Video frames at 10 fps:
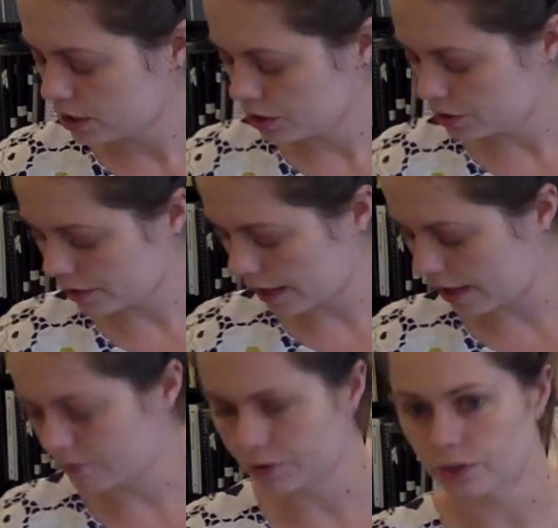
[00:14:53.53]
You
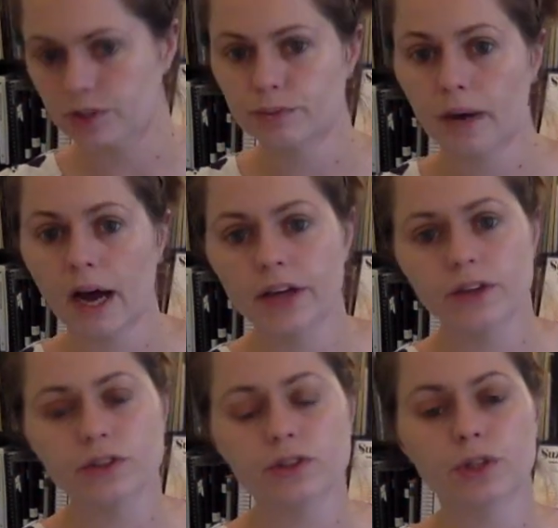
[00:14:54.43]
have your
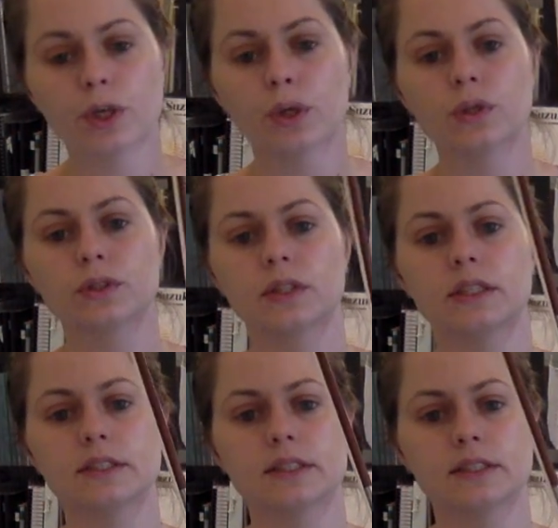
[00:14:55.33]
smile stroke, so
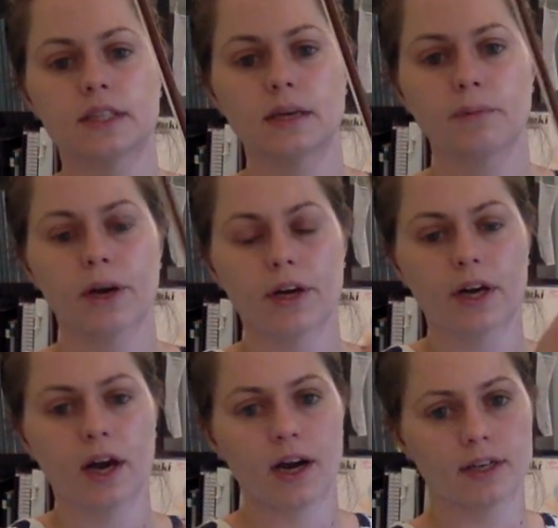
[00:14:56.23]
this is a
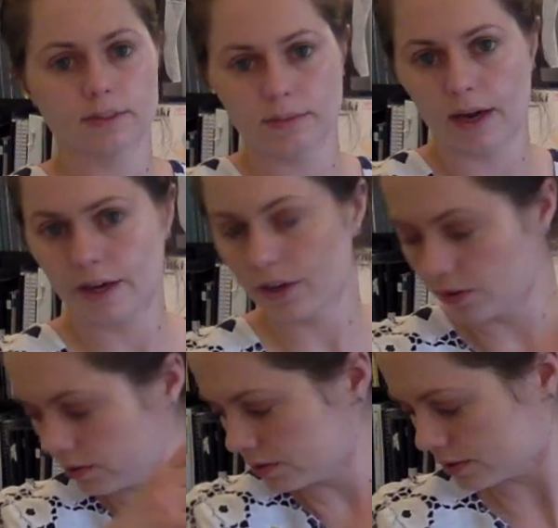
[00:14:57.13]
marker,
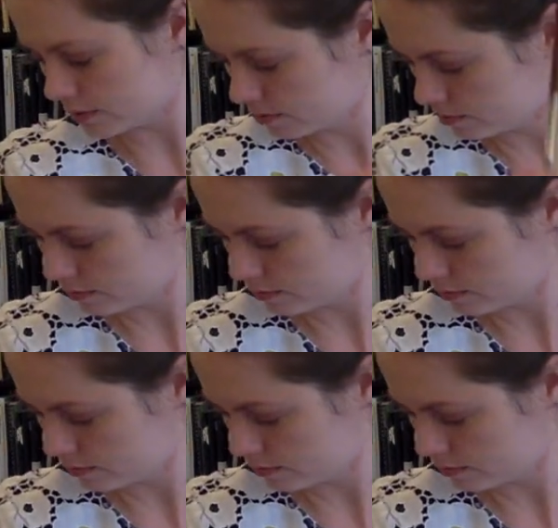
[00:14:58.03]
smiles.